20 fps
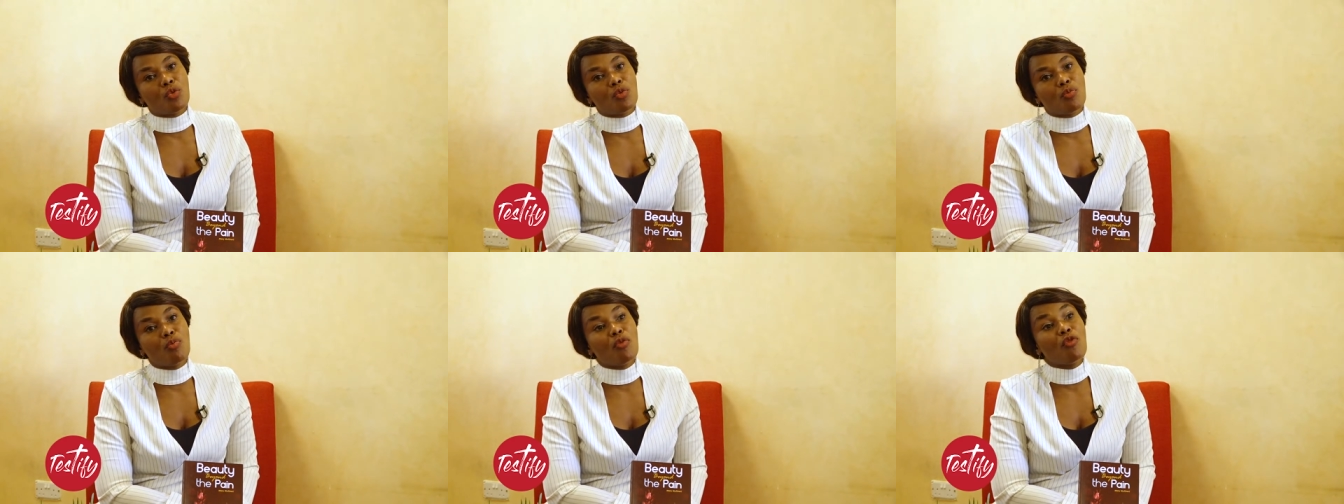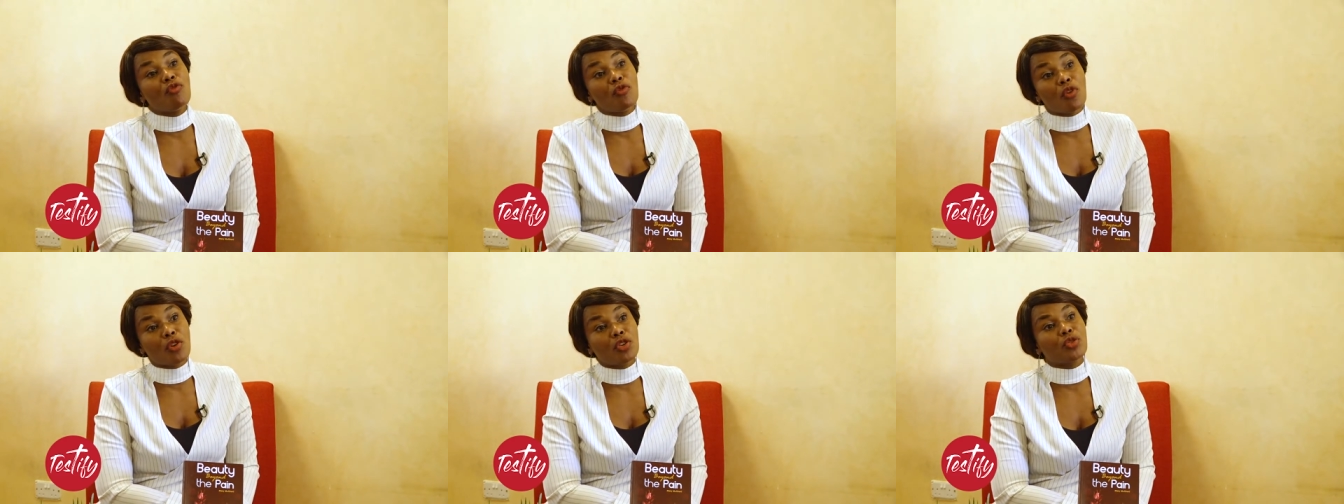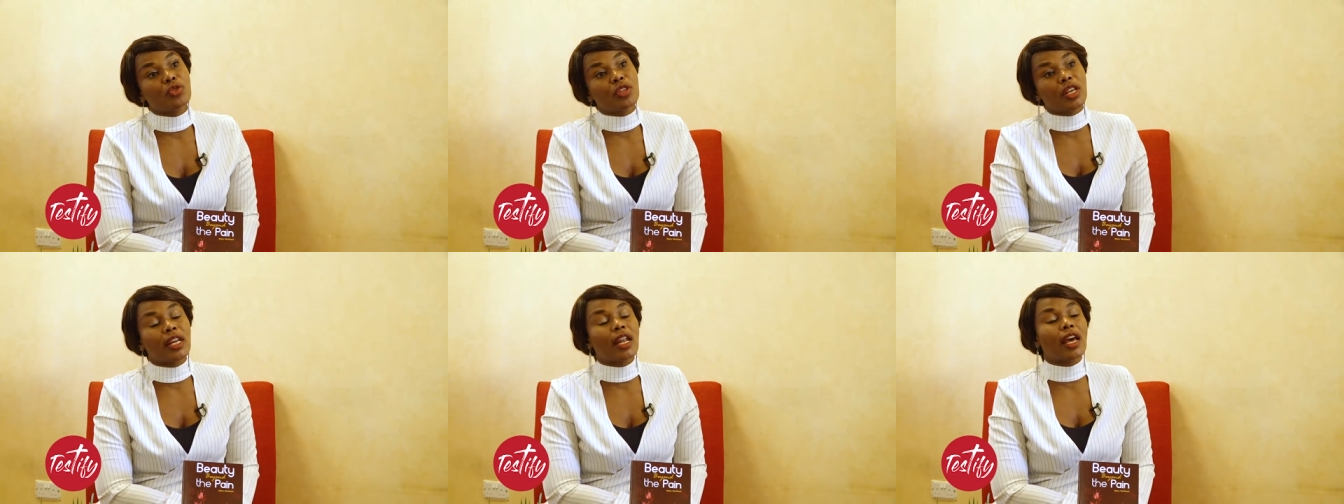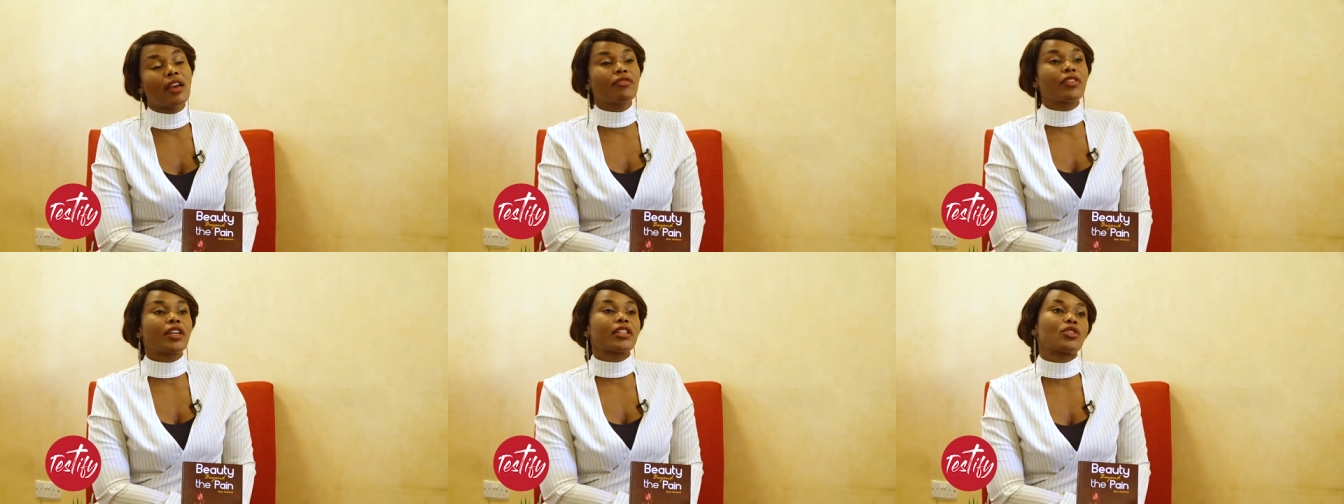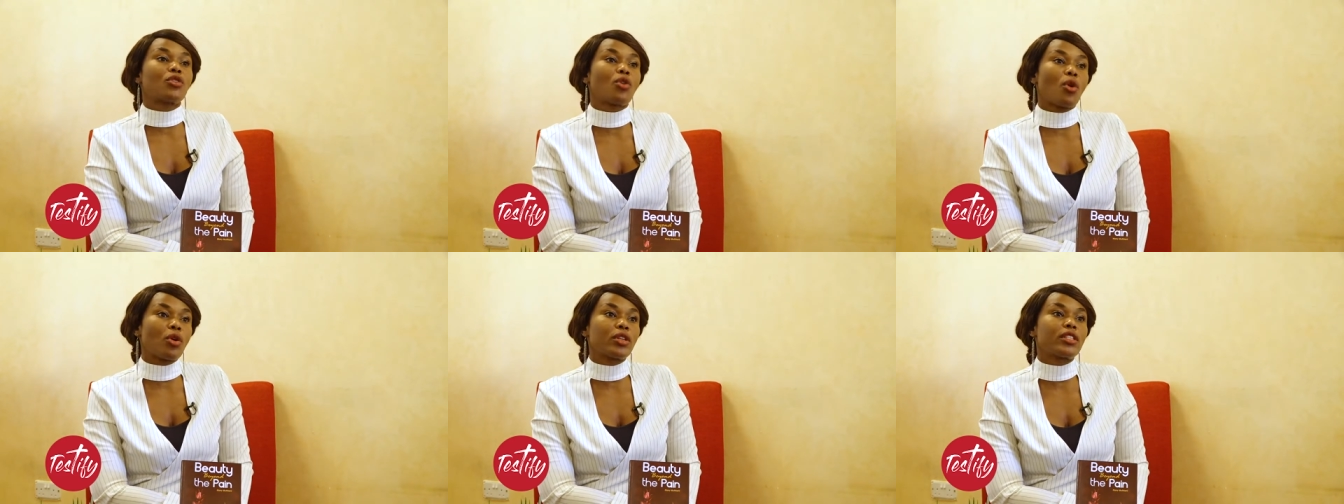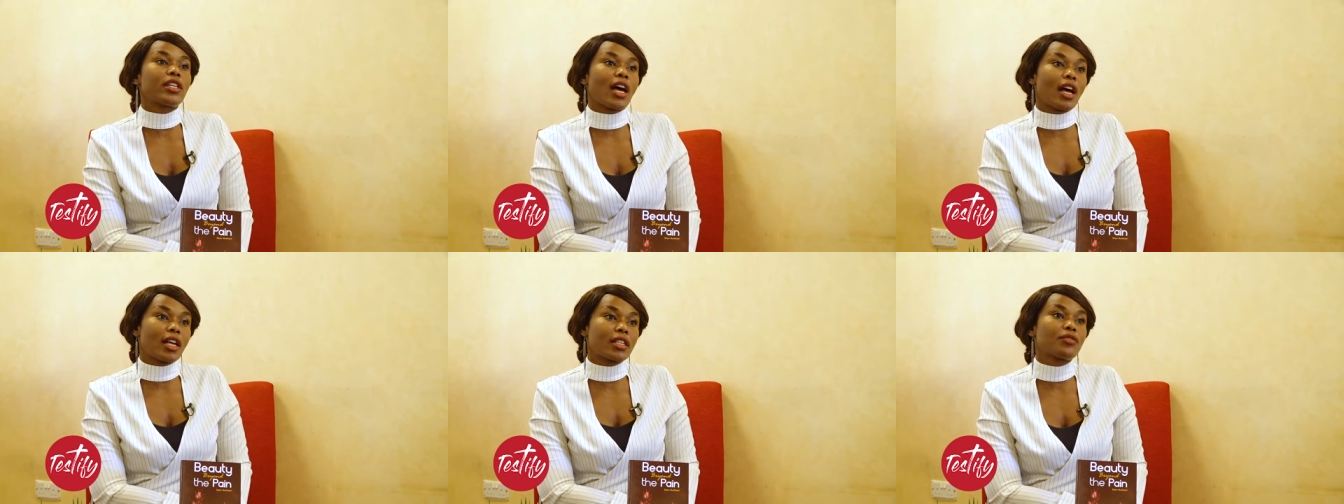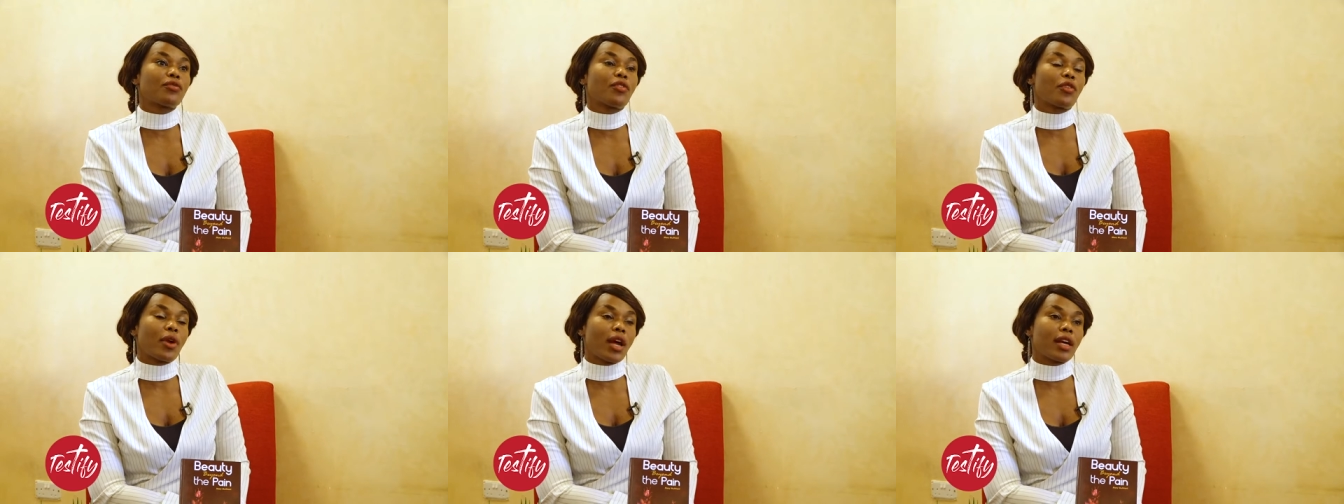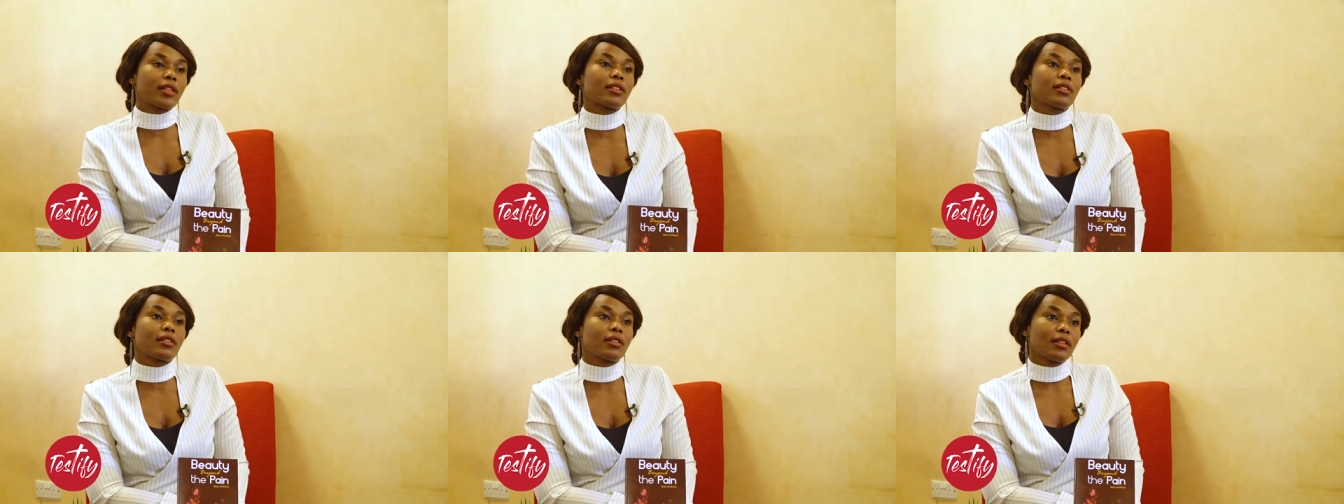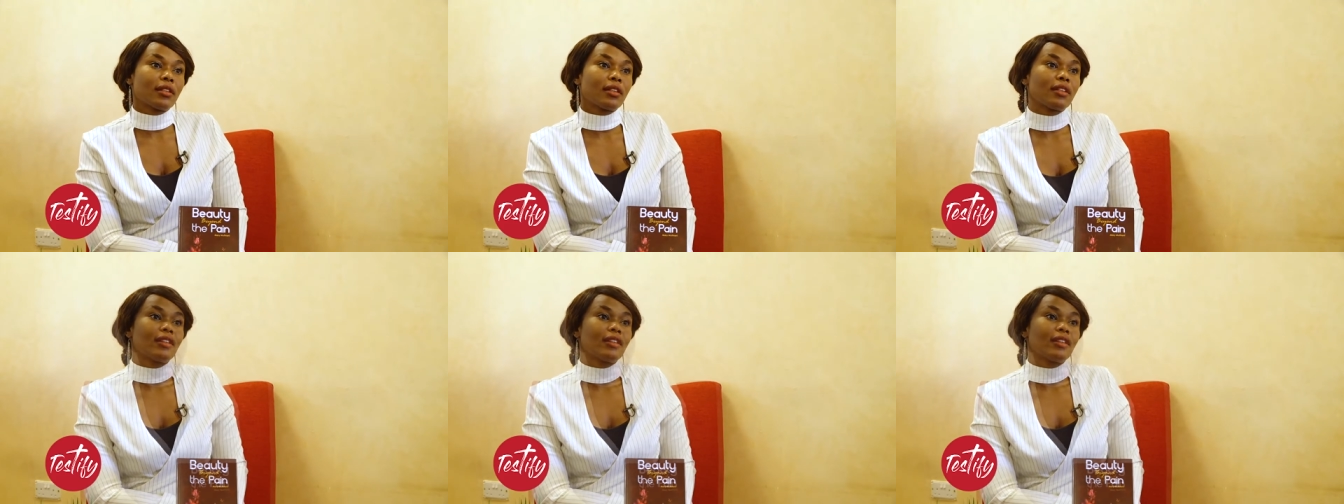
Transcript: move on to the life that God has for us.